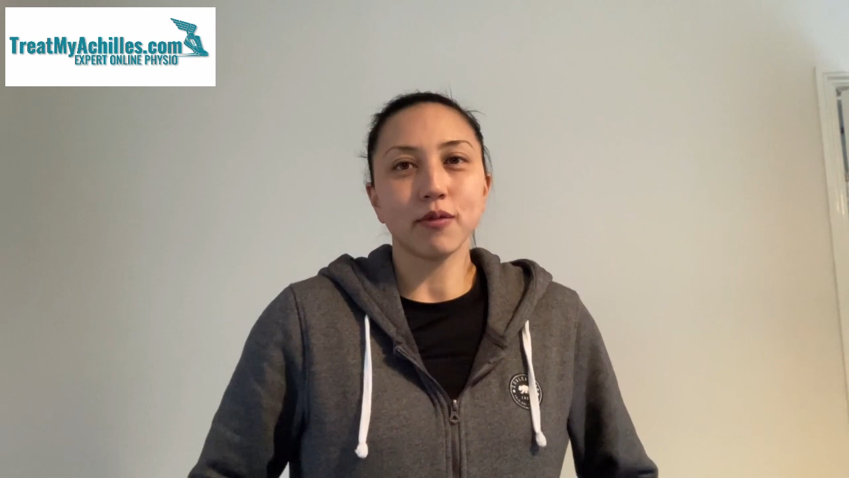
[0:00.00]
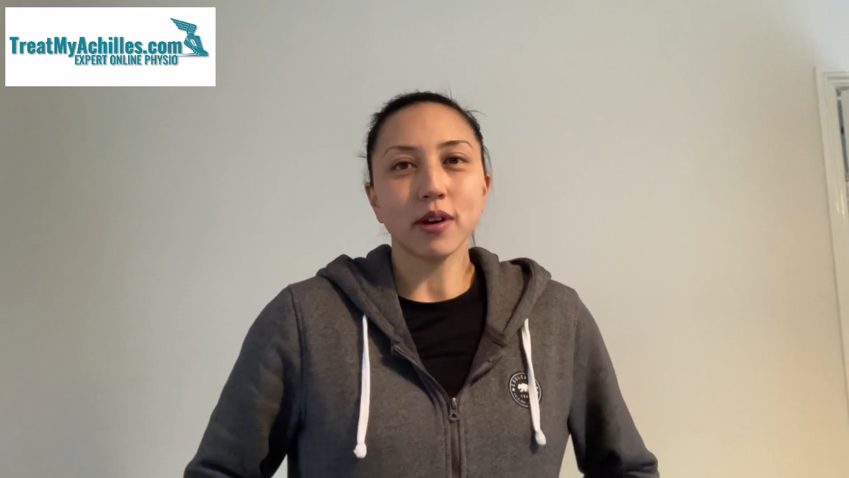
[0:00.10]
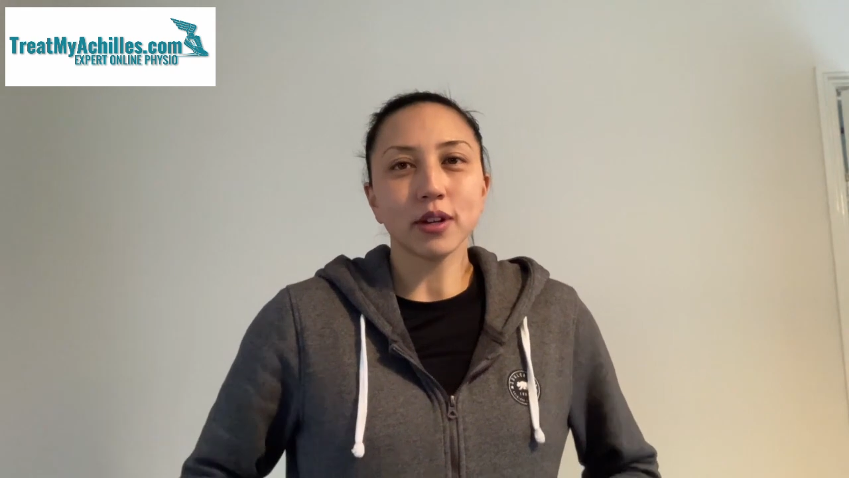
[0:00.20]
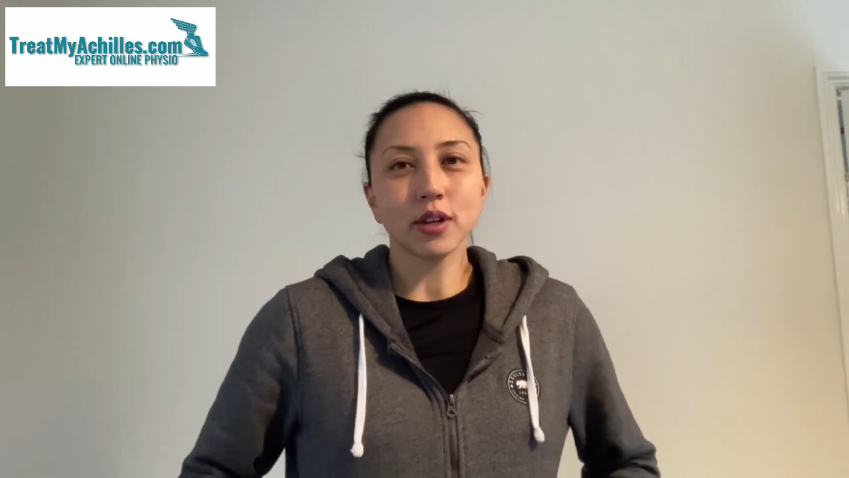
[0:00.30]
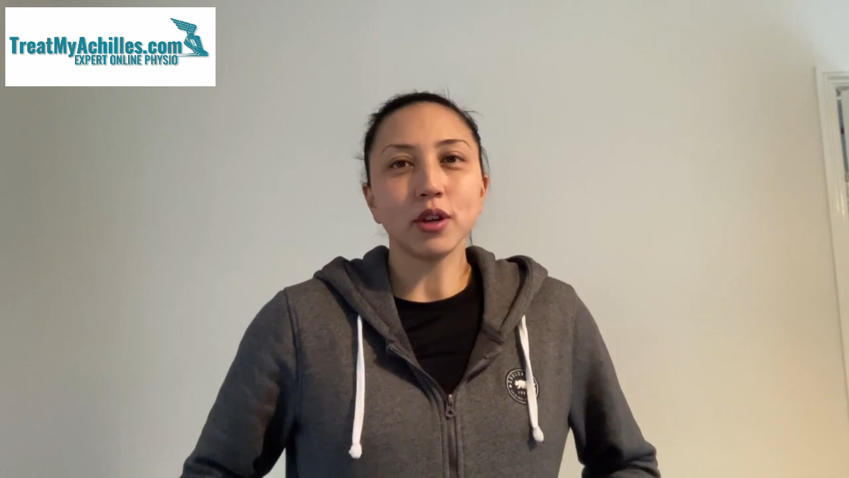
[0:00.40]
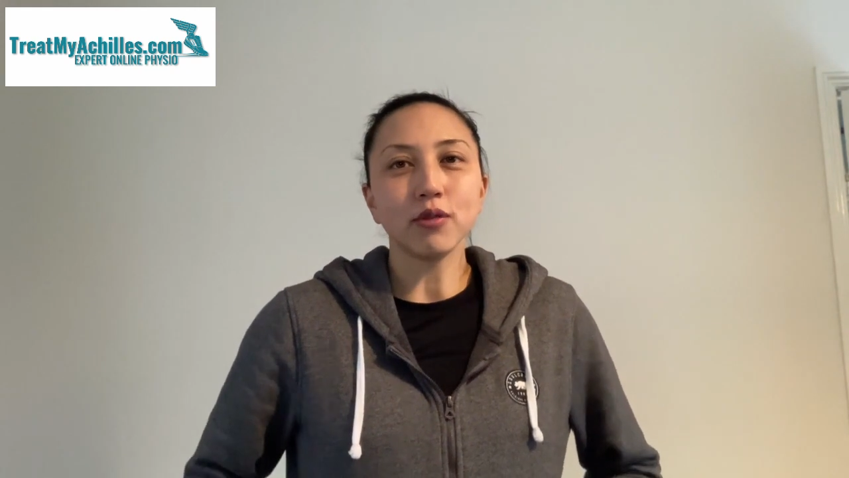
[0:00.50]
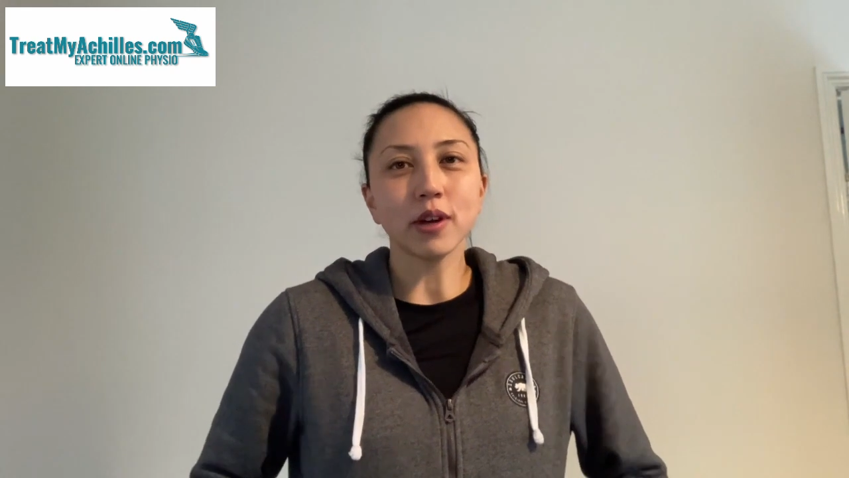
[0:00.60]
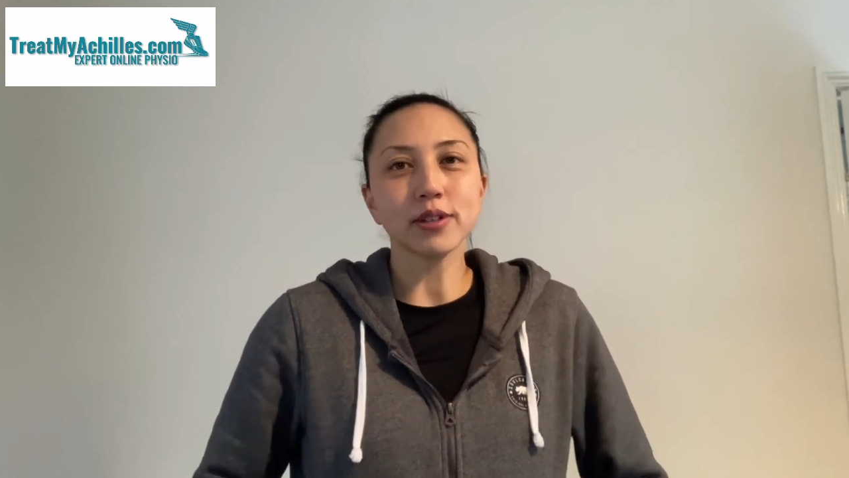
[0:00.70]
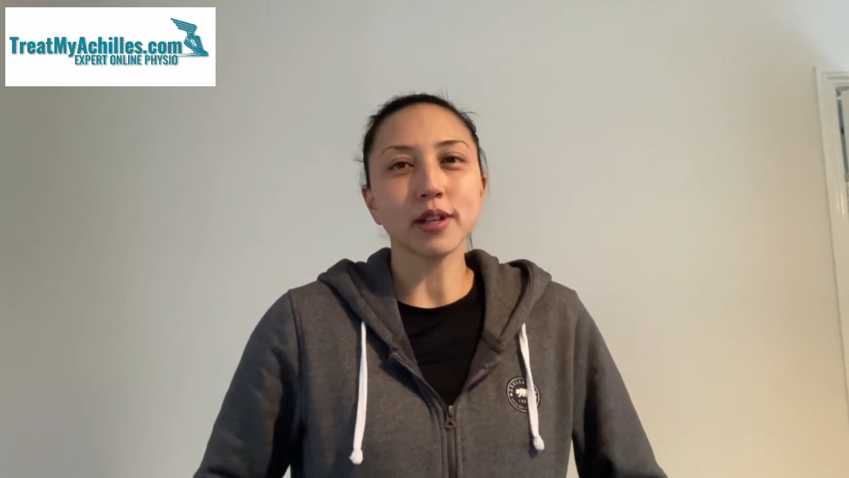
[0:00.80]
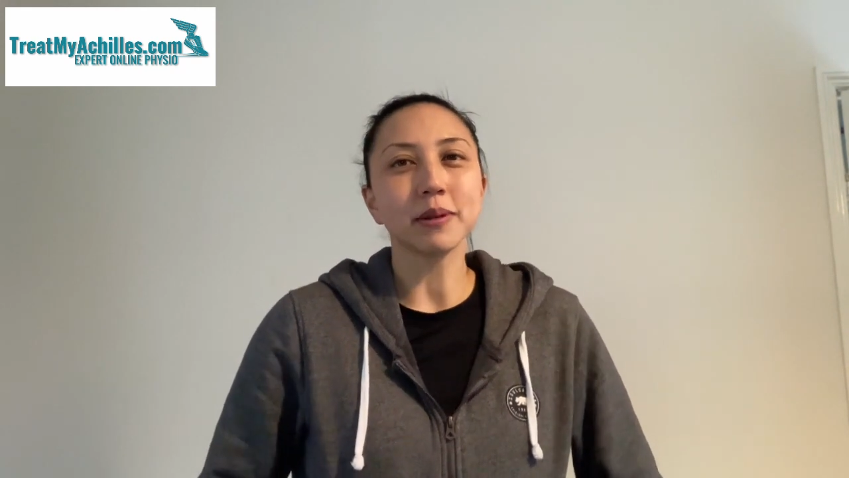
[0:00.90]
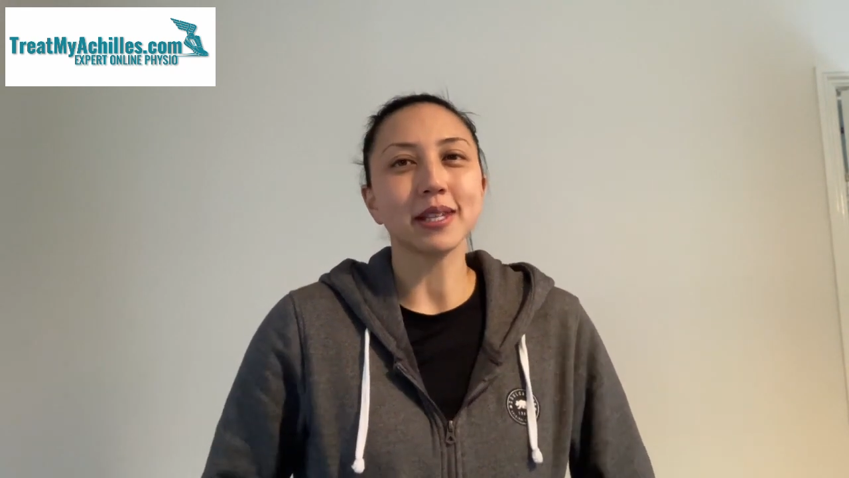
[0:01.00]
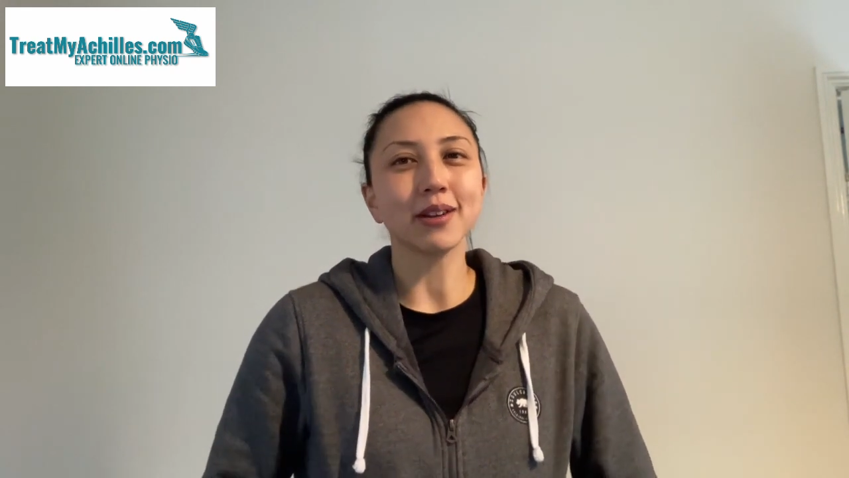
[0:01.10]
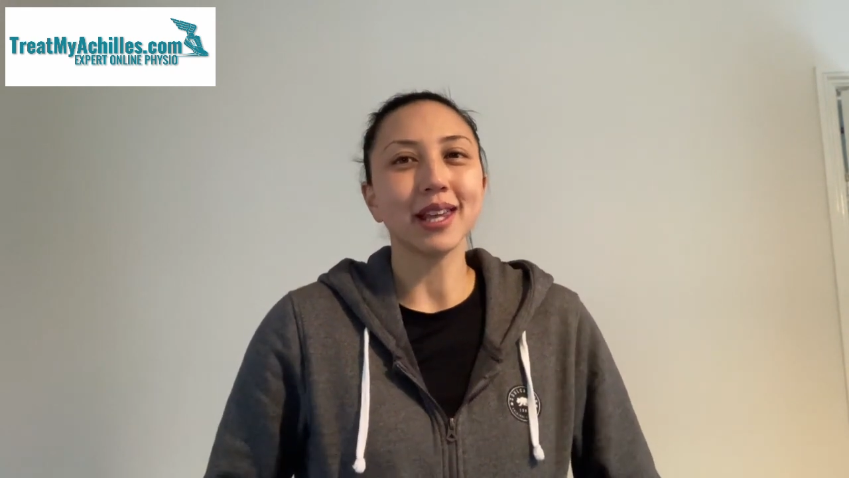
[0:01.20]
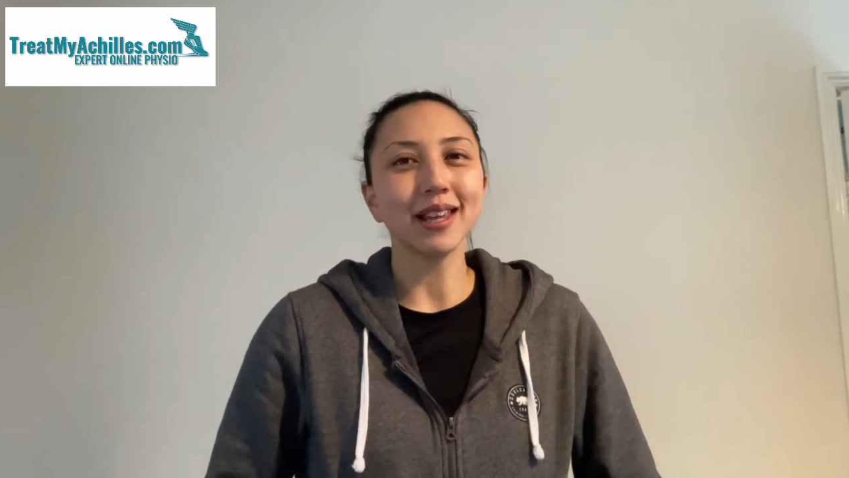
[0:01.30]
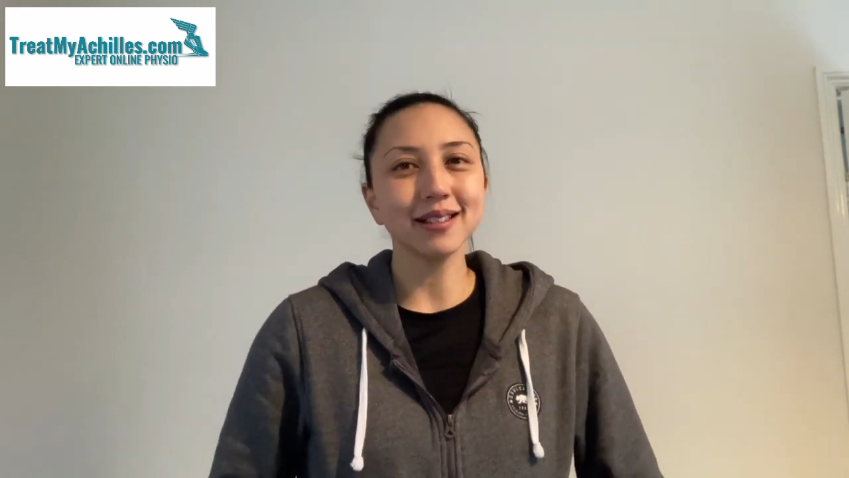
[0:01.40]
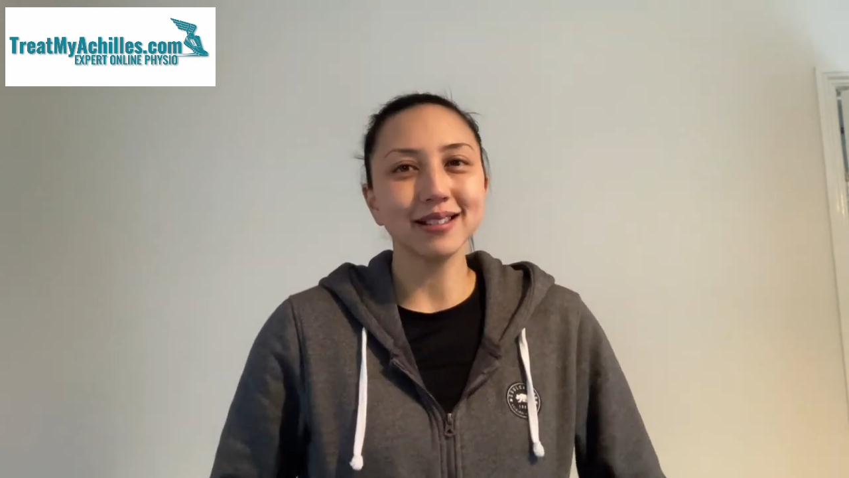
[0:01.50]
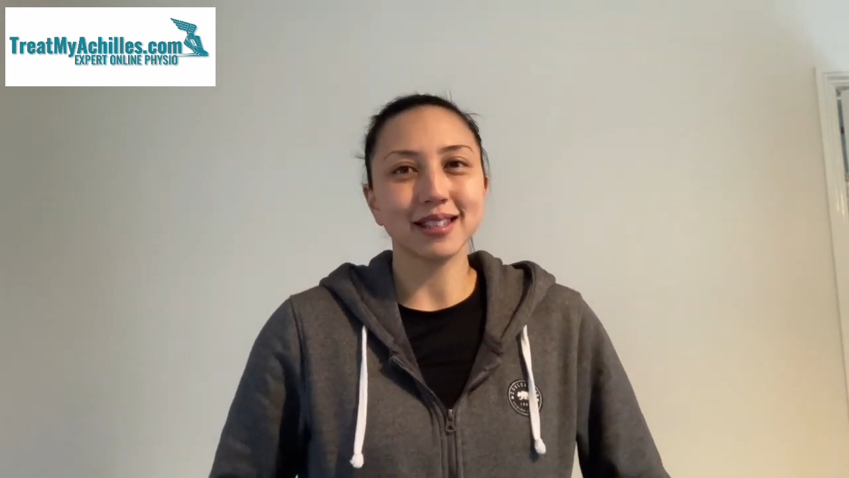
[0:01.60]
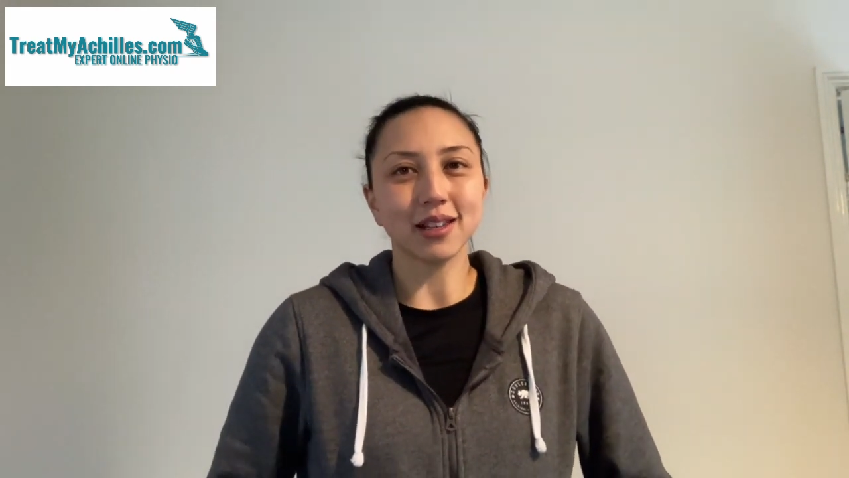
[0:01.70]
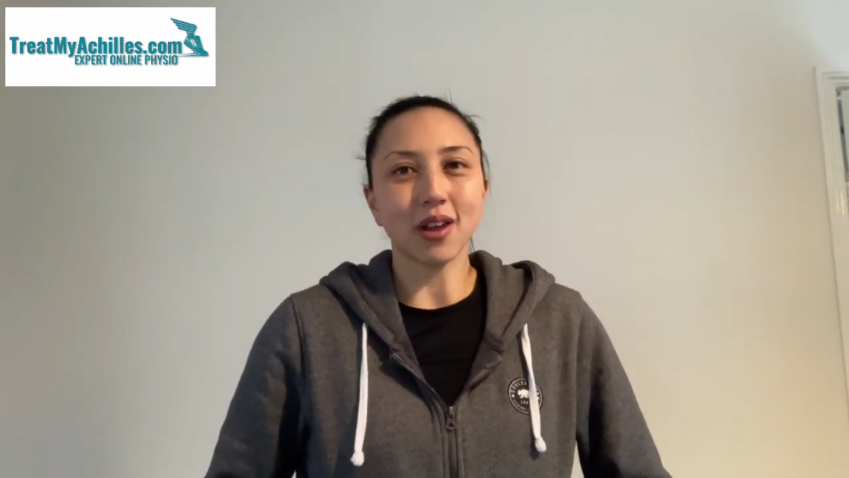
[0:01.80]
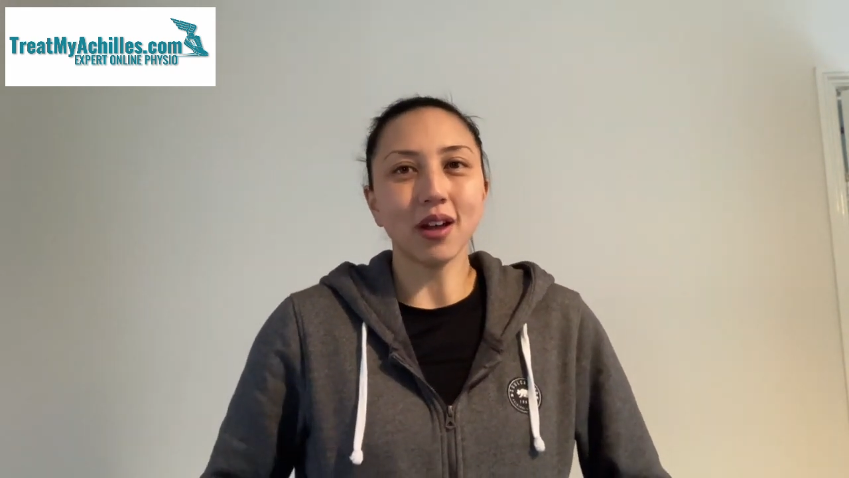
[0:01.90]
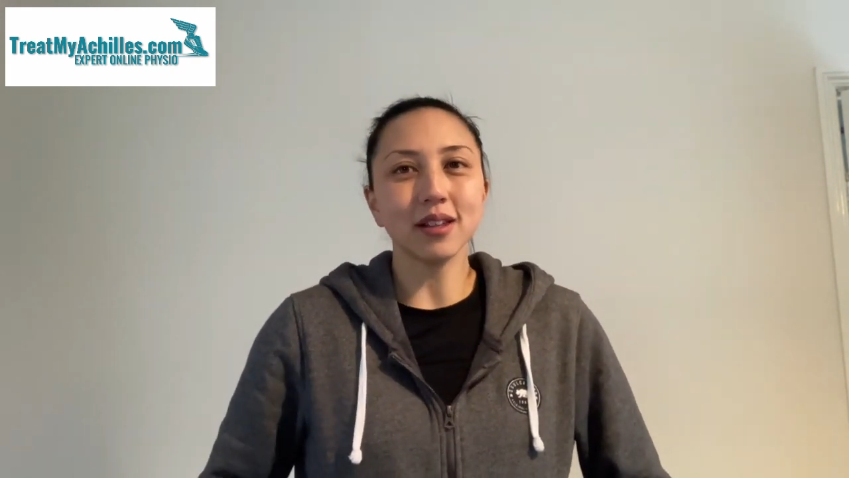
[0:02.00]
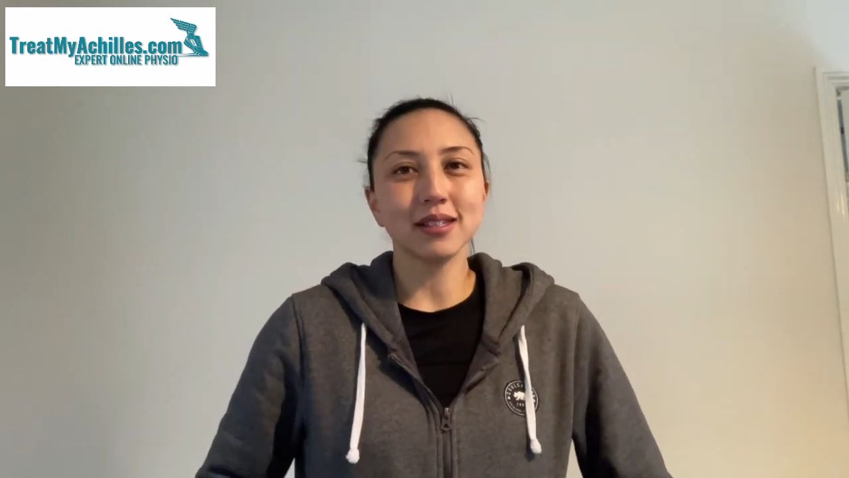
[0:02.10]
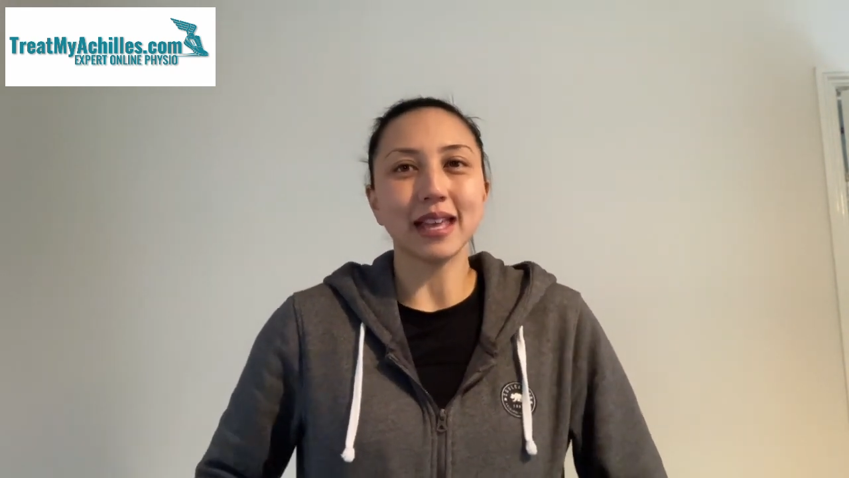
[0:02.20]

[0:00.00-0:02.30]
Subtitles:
runner who runs up and down hills a lot